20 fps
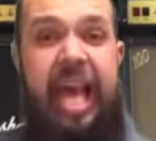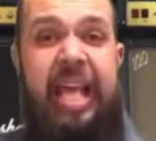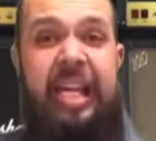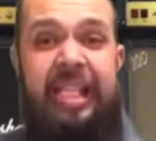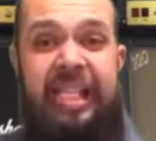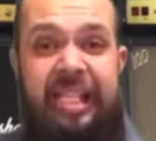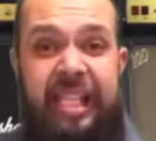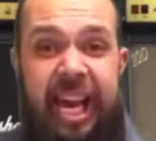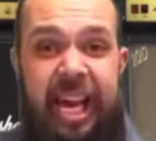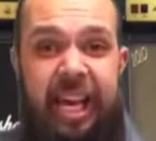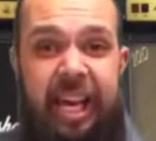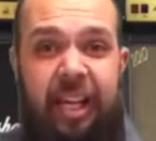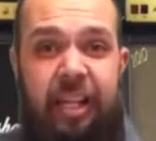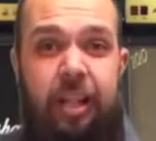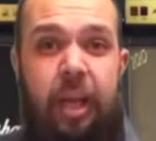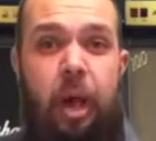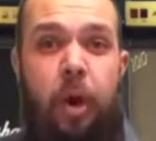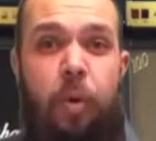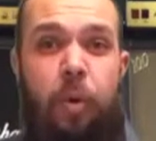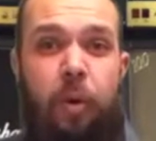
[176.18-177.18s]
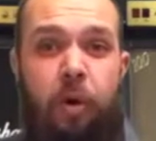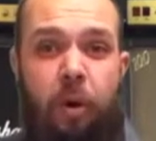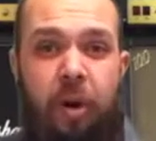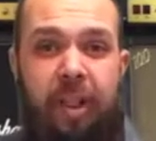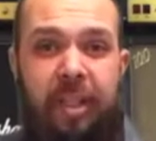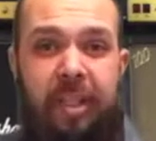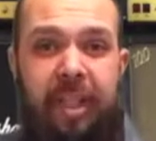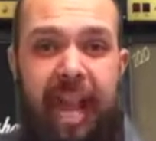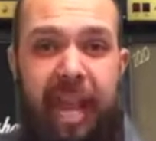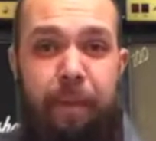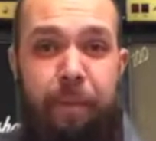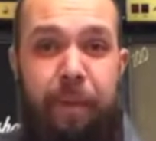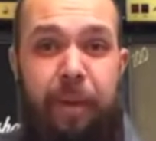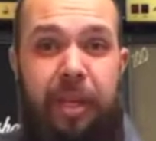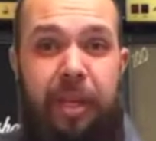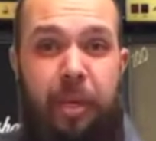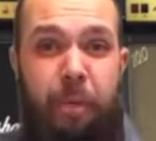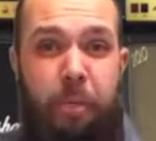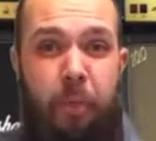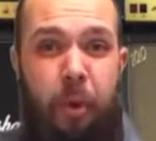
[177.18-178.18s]
Second, we're going to take
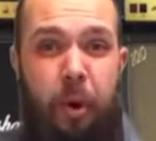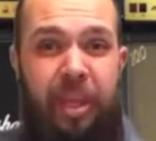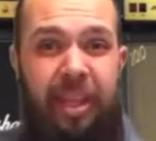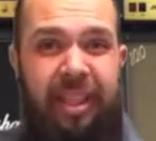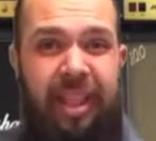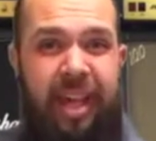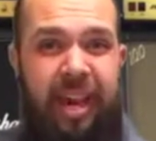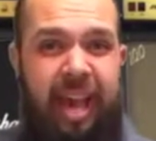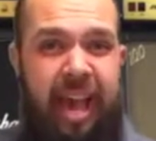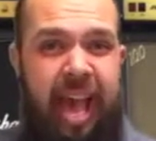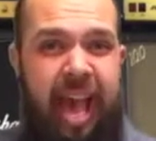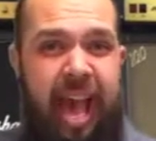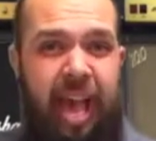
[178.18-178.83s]
Peter Pointer